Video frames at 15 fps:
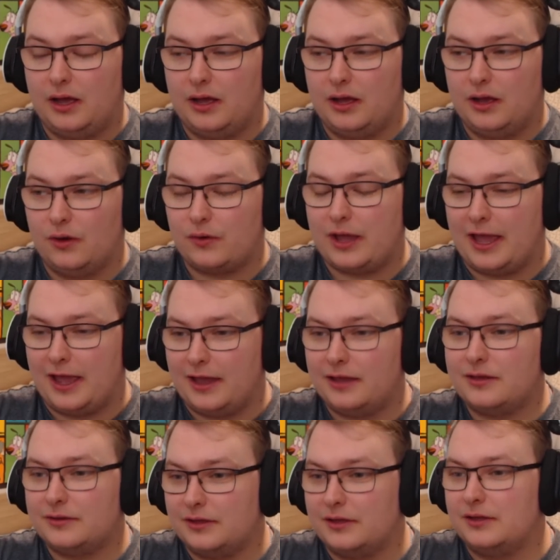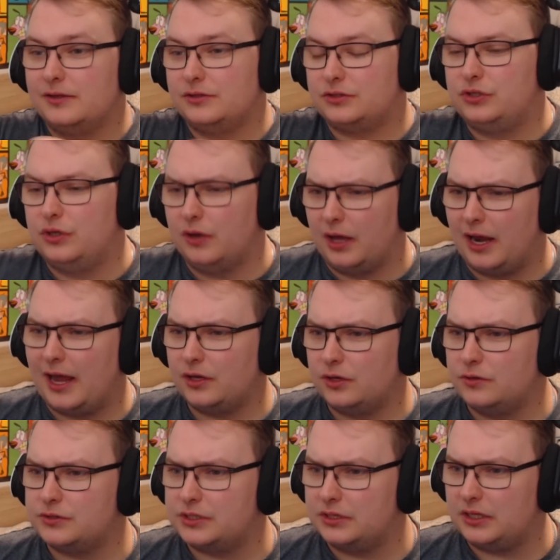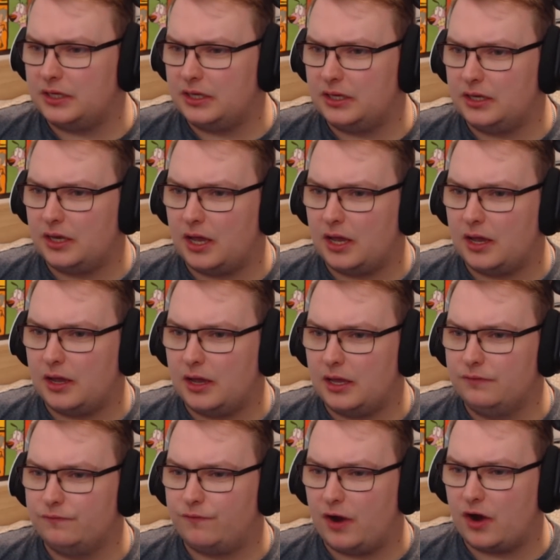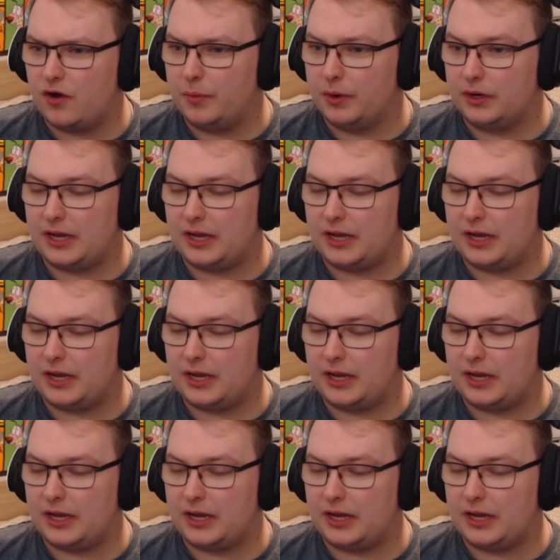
Okay. I like using the environment.